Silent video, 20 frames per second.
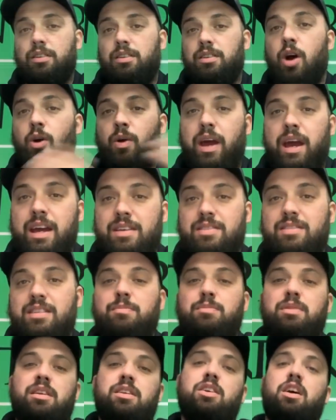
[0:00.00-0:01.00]
Okay,
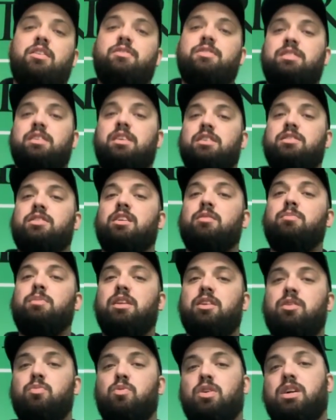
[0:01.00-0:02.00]
stepped into the office here. It's gonna be a
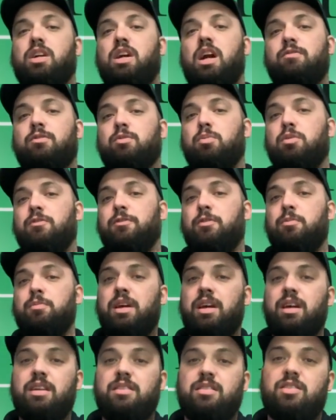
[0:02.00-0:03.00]
little more comfortable for
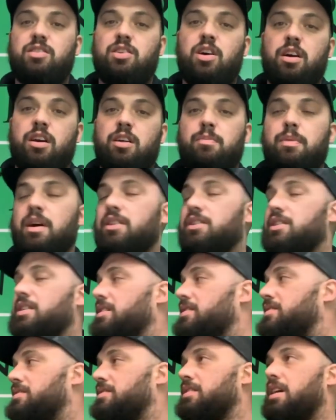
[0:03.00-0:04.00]
me to talk about
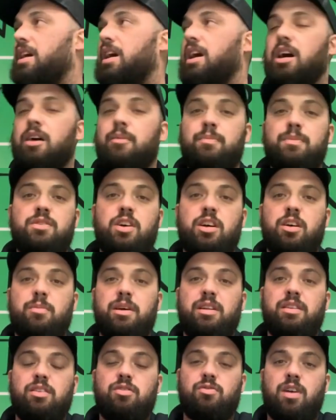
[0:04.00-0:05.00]
this, talk
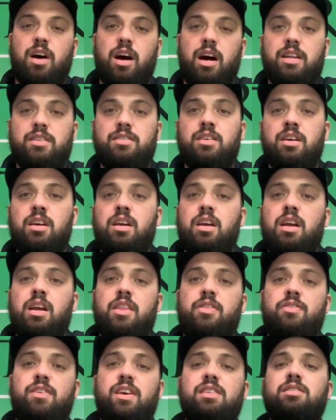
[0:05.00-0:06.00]
about these rods.
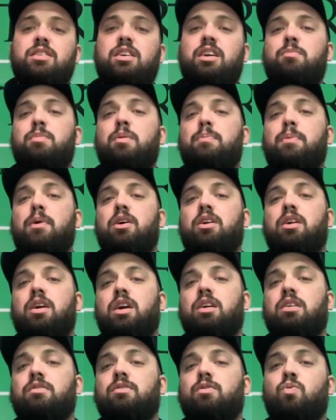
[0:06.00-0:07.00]
These are gonna be part
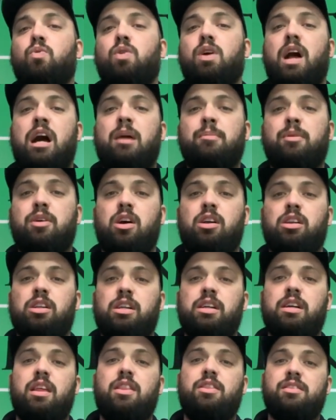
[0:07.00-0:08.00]
of what I'm
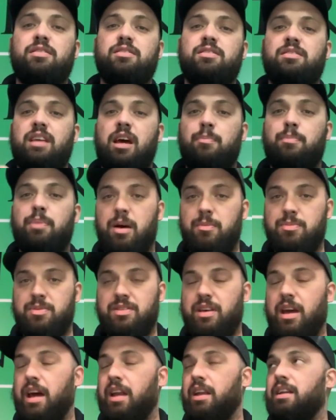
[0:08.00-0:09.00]
calling the step up
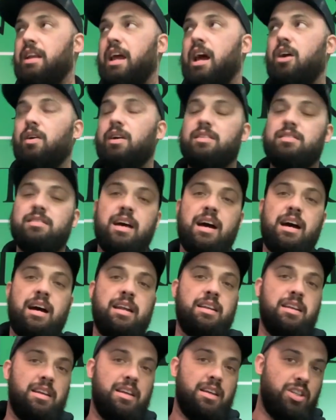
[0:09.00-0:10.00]
set. Now, it's
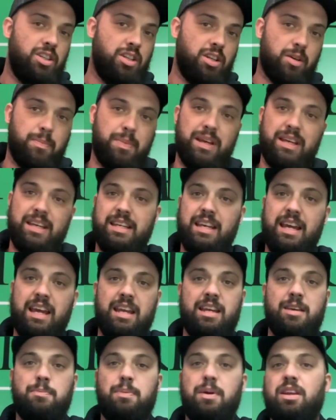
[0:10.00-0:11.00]
not your
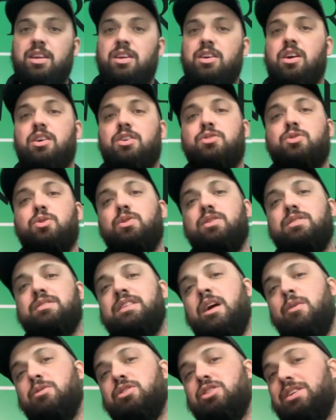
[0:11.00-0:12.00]
beginning PDR tool. It's
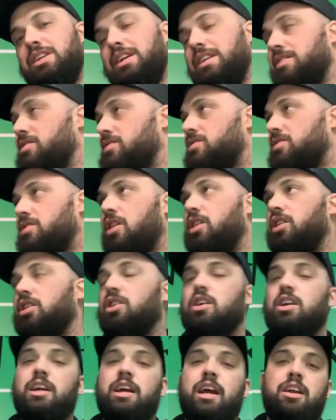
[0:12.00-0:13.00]
not what you need to start
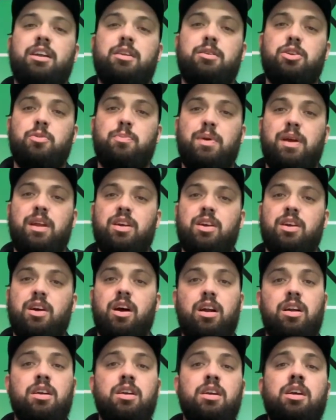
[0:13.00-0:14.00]
learning how to do
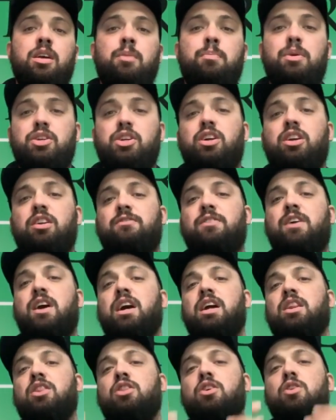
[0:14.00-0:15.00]
PDR, but you're gonna
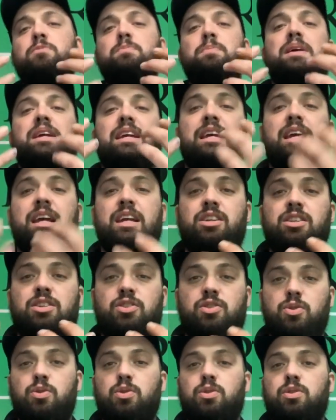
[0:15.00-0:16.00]
find those beginner
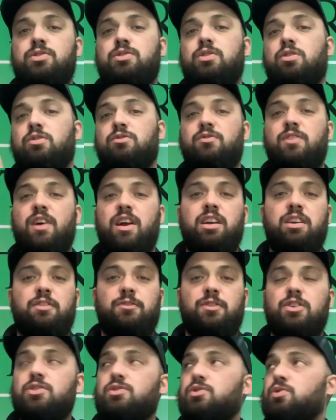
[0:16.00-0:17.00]
tools, those very
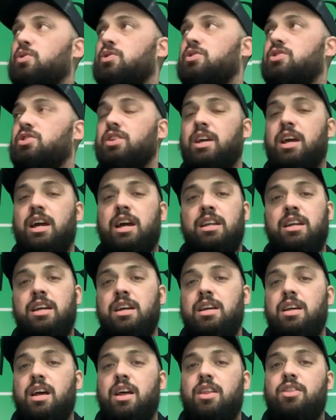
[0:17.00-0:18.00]
first tools you get,
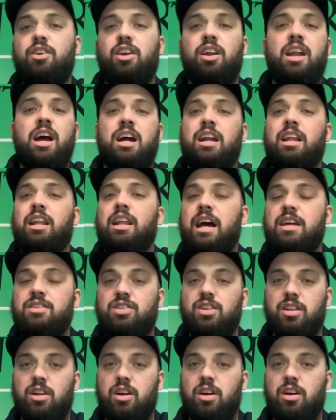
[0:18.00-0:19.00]
they're not gonna last
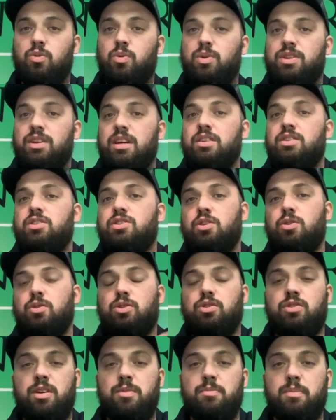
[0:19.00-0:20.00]
you long. Within
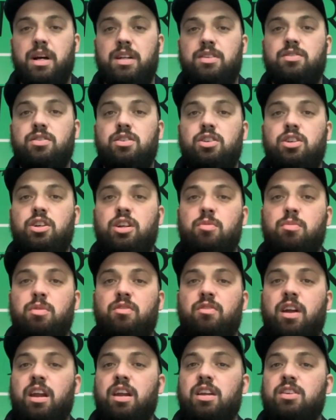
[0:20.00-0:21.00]
2-3 months, you're gonna be
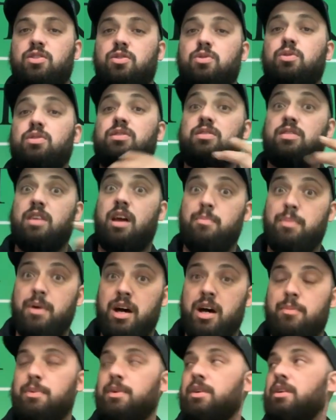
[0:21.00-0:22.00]
ready to step
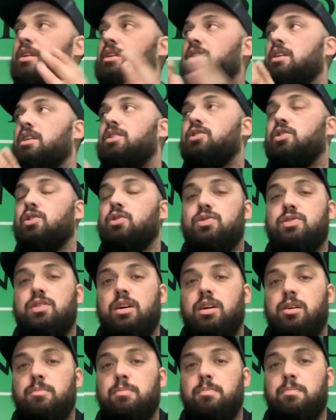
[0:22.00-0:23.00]
up to
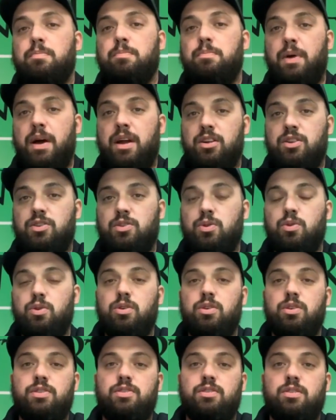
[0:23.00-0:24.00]
some better
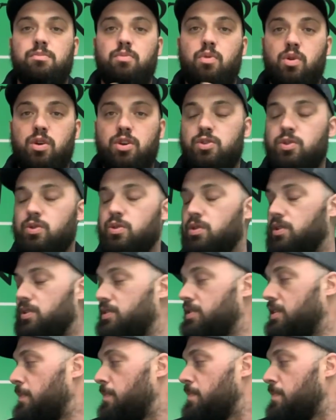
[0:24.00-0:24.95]
tools, some more tools,